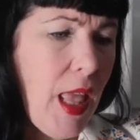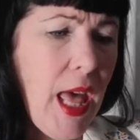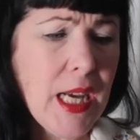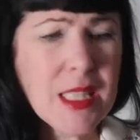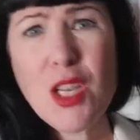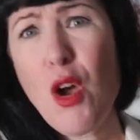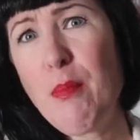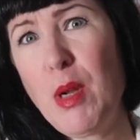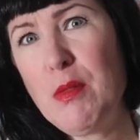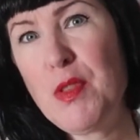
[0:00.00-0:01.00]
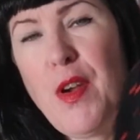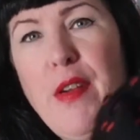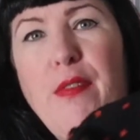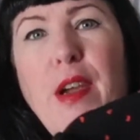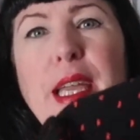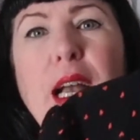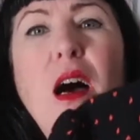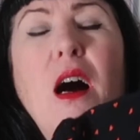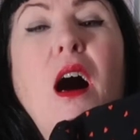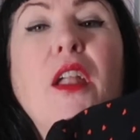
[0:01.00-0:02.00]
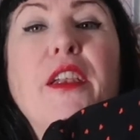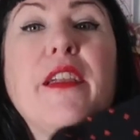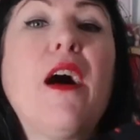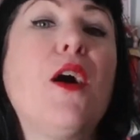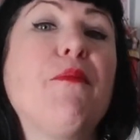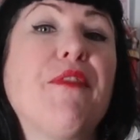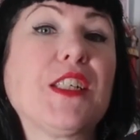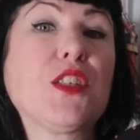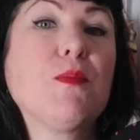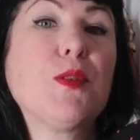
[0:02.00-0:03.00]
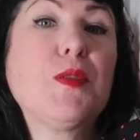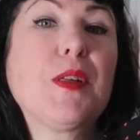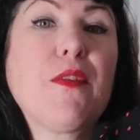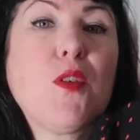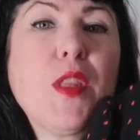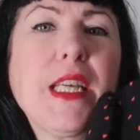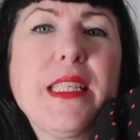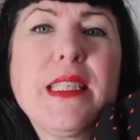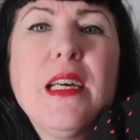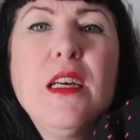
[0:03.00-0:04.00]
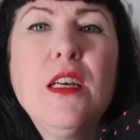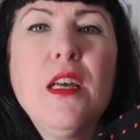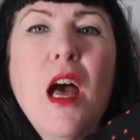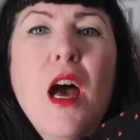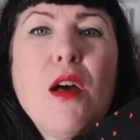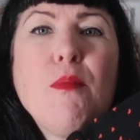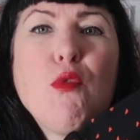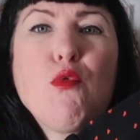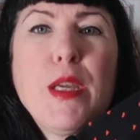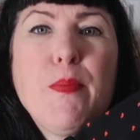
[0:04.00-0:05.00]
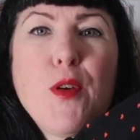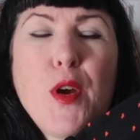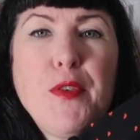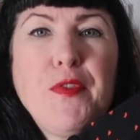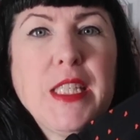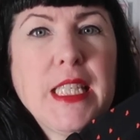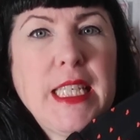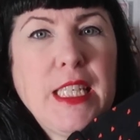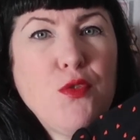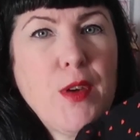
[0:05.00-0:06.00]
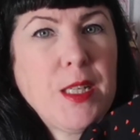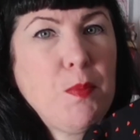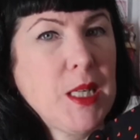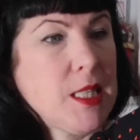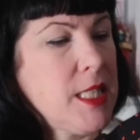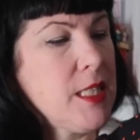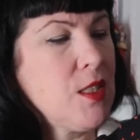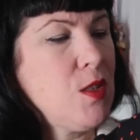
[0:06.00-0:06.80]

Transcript: at a time when it was very unfashionable. And I've got these Repro vintage red buttons,